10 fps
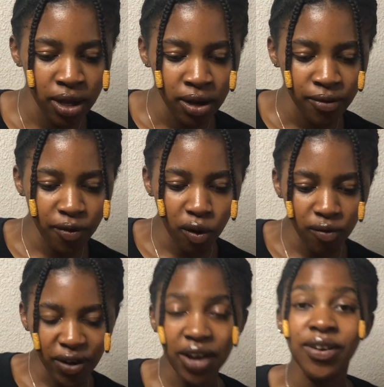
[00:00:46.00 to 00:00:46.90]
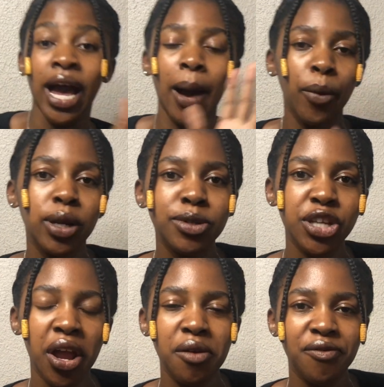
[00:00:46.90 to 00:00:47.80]
4, 5. I'm going to be
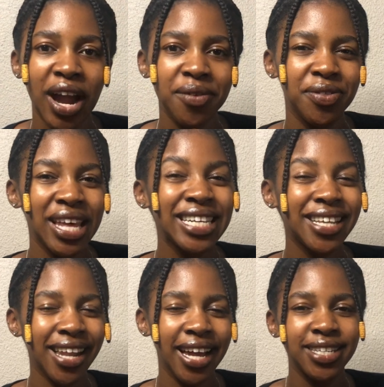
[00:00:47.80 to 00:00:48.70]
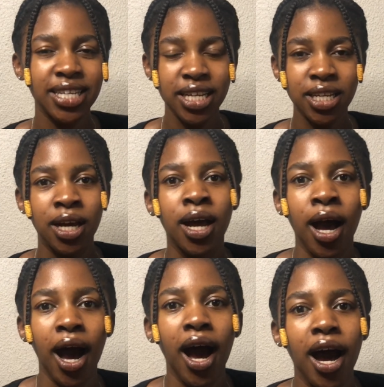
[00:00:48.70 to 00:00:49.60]
sharing 5 things that I did
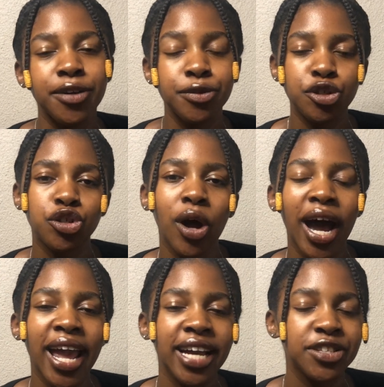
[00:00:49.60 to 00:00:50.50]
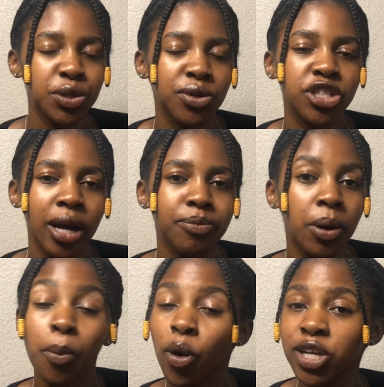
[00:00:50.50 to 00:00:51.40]
to try and switch up the
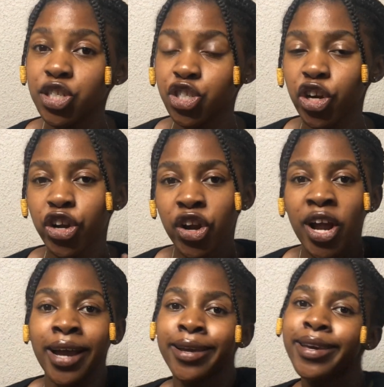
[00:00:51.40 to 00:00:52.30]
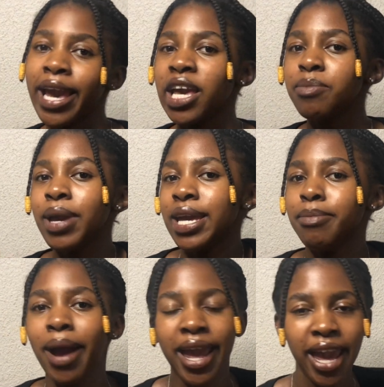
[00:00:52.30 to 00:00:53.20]
moisture game in
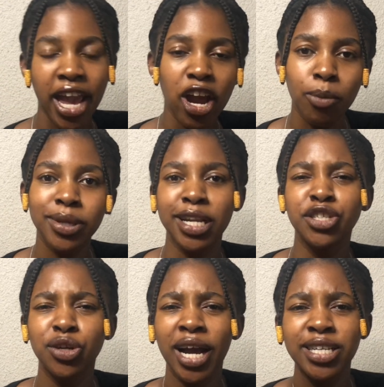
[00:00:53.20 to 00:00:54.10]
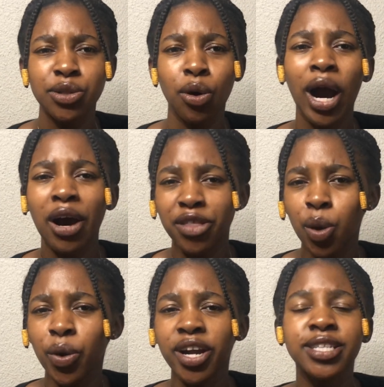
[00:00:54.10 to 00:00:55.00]
my hair. I'm going to let you guys know how they
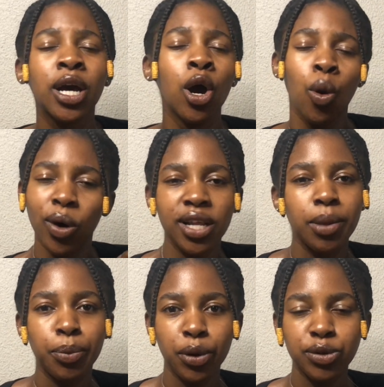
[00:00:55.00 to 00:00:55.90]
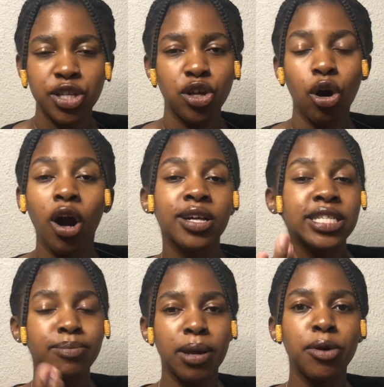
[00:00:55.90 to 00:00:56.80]
worked, what are the pros and the cons,
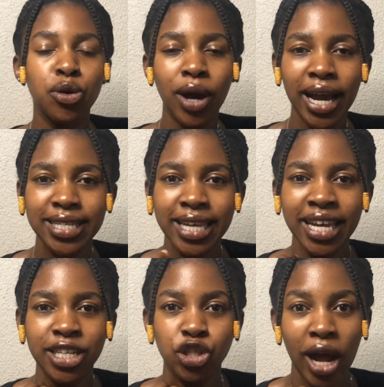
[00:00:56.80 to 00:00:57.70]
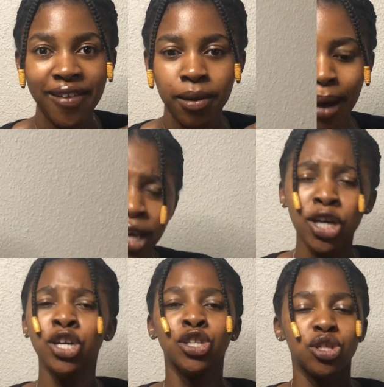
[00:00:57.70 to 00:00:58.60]
and maybe you guys can try them. Okay,
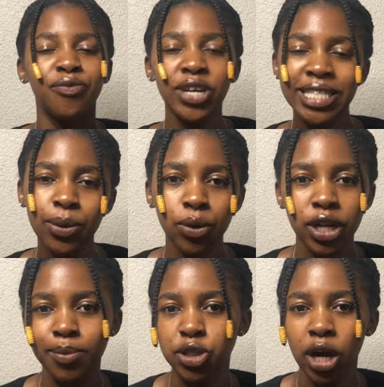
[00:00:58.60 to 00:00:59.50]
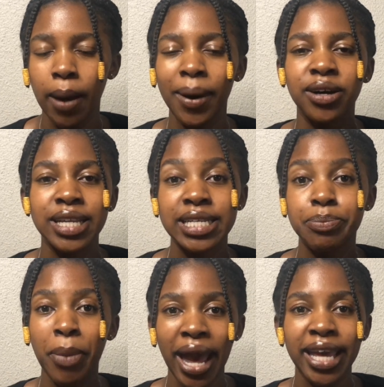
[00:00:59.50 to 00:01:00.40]
so the first thing we're going to be talking about is
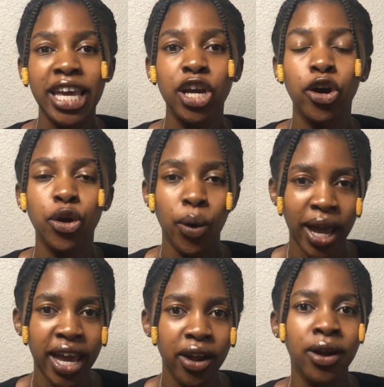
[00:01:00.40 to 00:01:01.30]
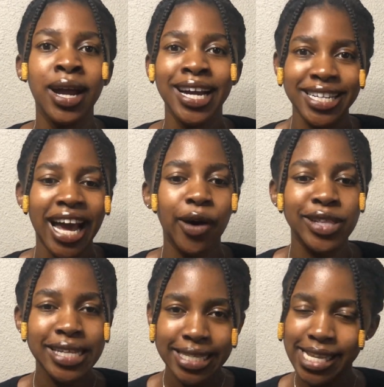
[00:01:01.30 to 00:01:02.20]
bagging your hair. Now,
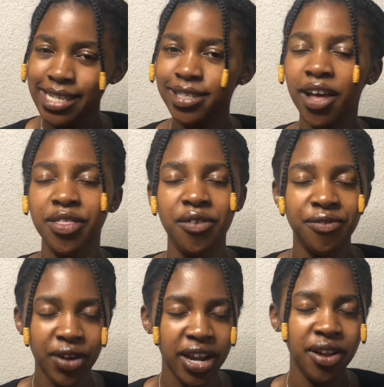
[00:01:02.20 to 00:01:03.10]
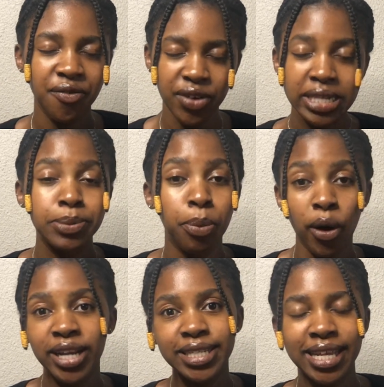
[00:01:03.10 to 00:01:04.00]
this is the very first point